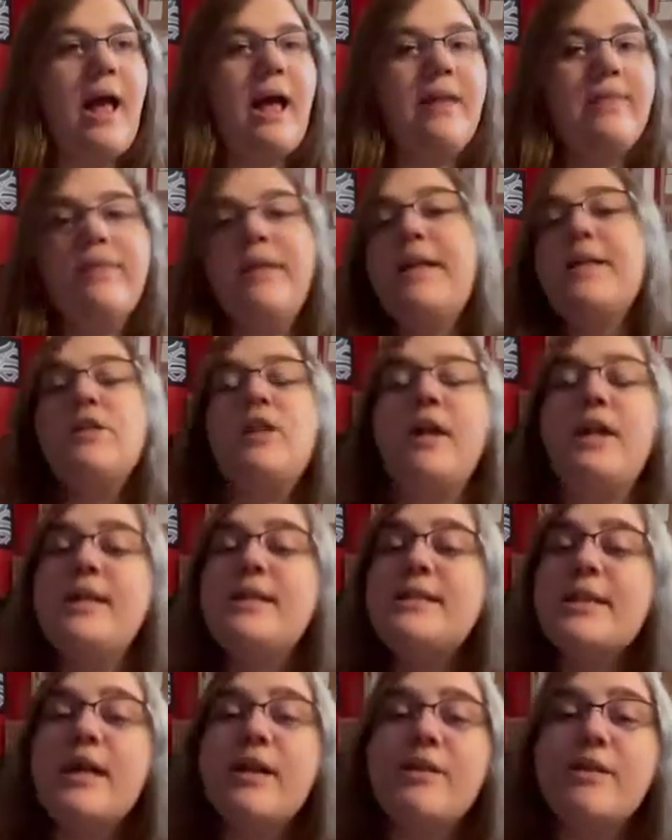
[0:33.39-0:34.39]
and they try
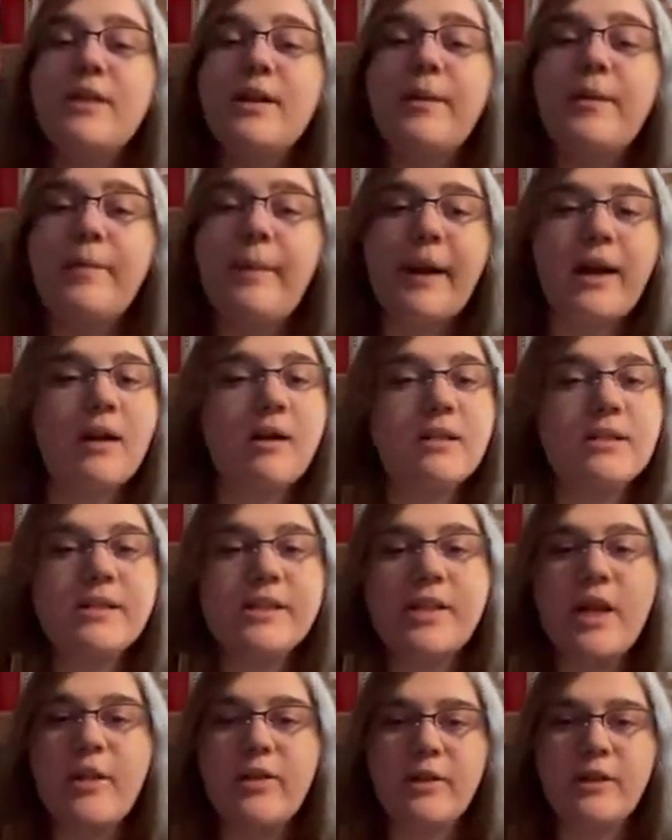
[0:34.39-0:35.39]
and tell their parents
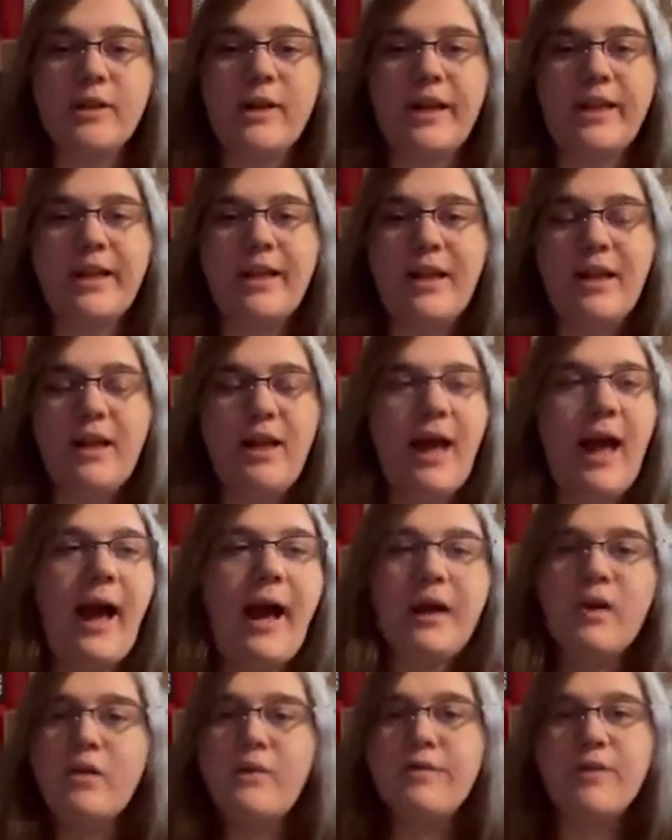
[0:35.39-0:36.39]
and other like
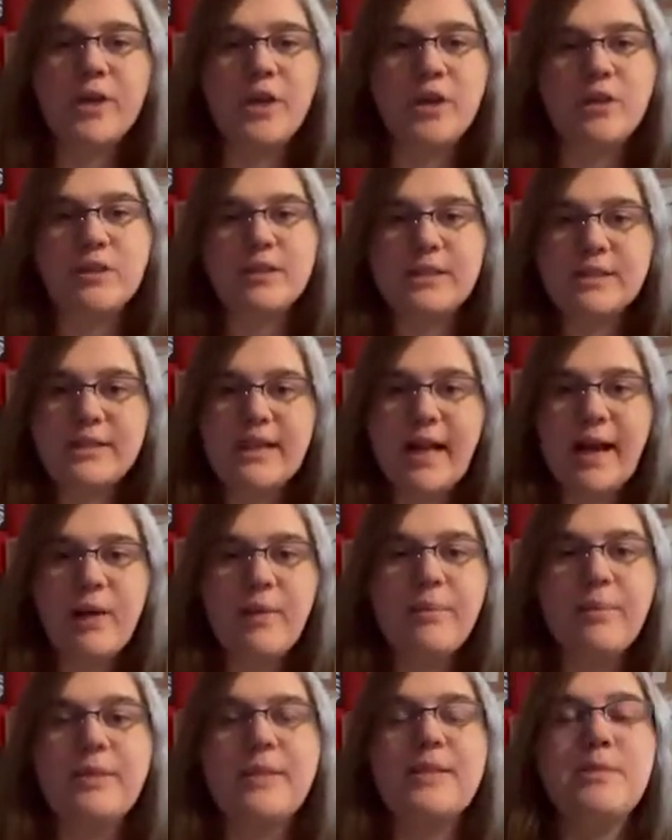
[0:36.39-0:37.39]
adult figures in the
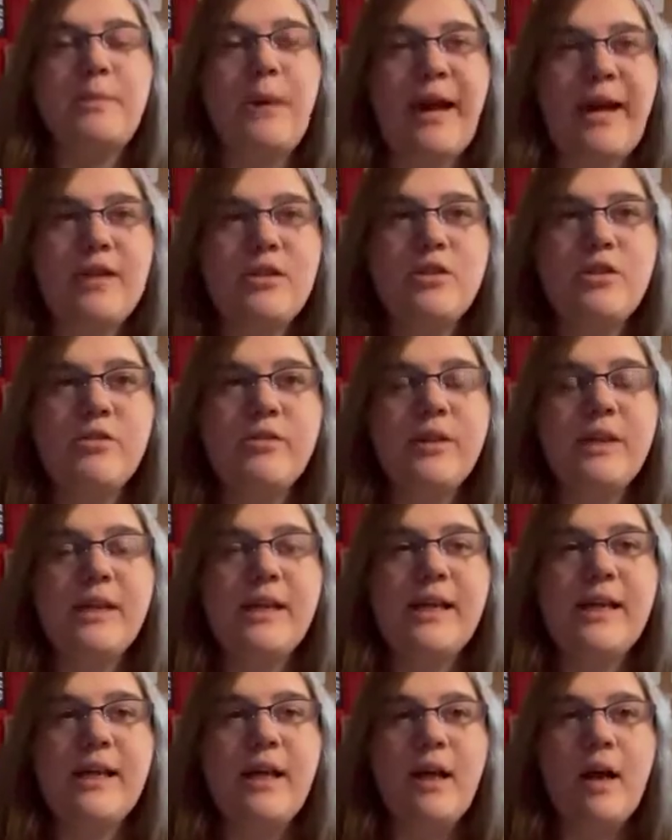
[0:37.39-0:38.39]
town, but these pies are
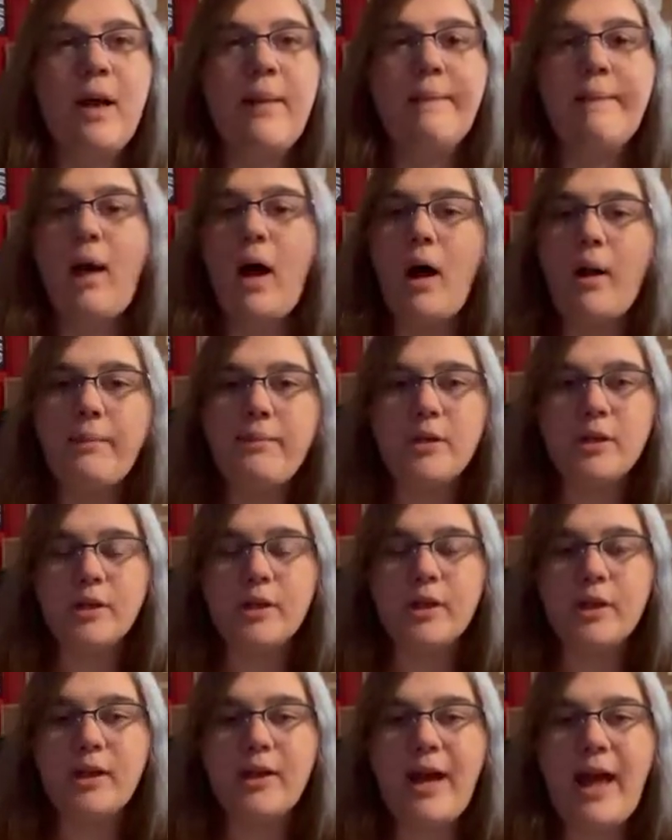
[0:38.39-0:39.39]
really
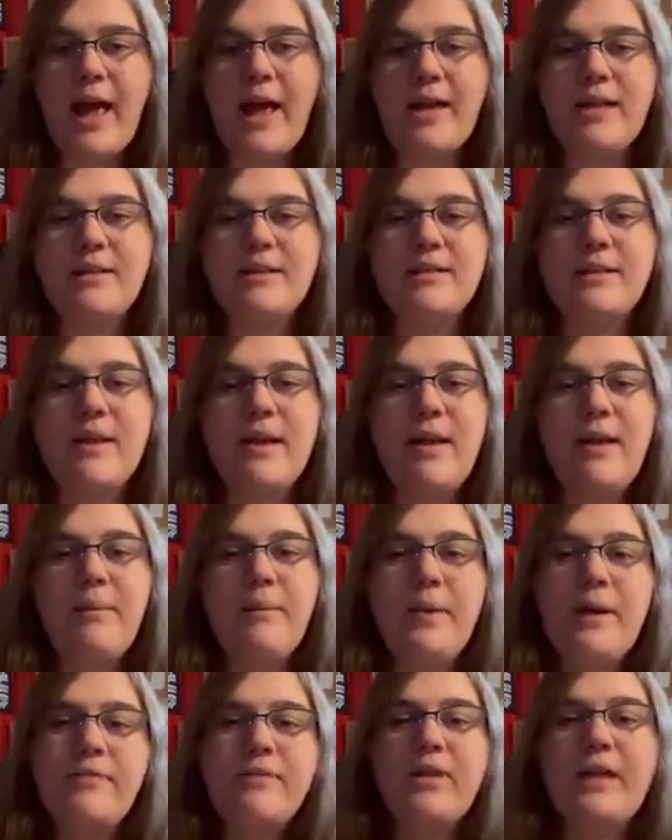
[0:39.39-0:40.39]
popular, and
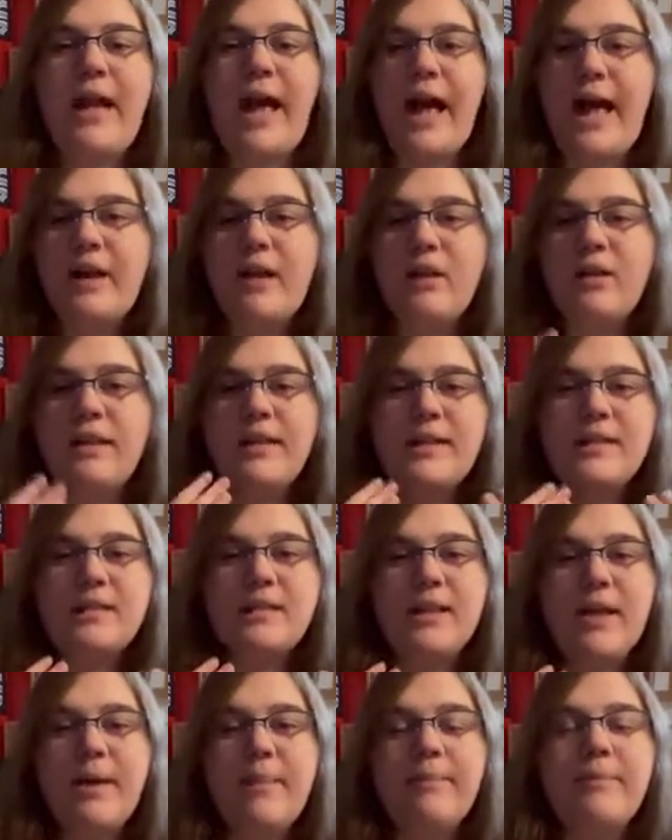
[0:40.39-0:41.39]
whenever an adult eats
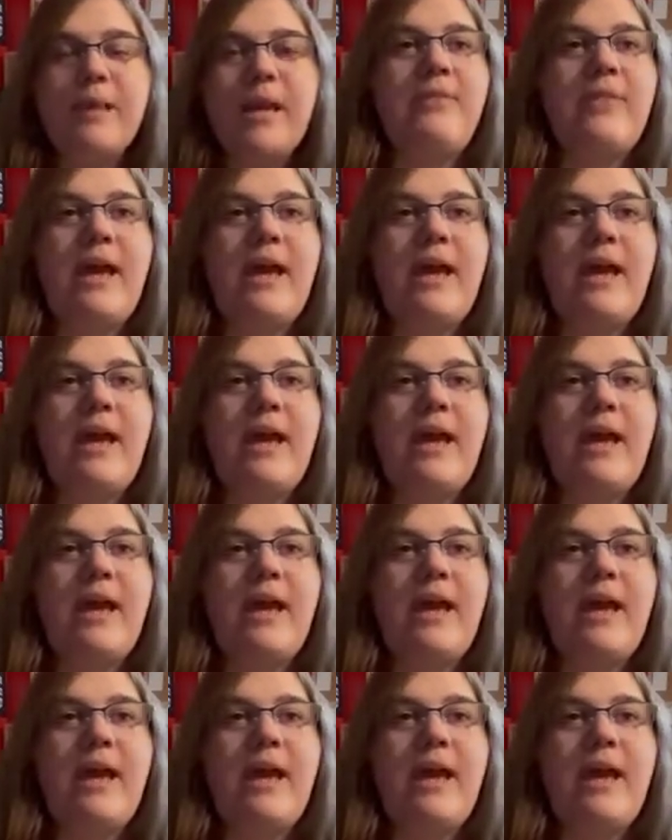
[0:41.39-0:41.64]
them,